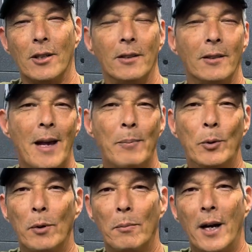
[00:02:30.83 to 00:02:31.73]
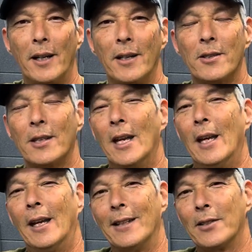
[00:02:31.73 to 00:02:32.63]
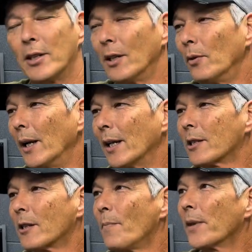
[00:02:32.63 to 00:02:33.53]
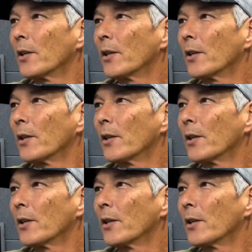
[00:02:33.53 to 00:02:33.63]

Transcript: Lapua Midas and Center-X.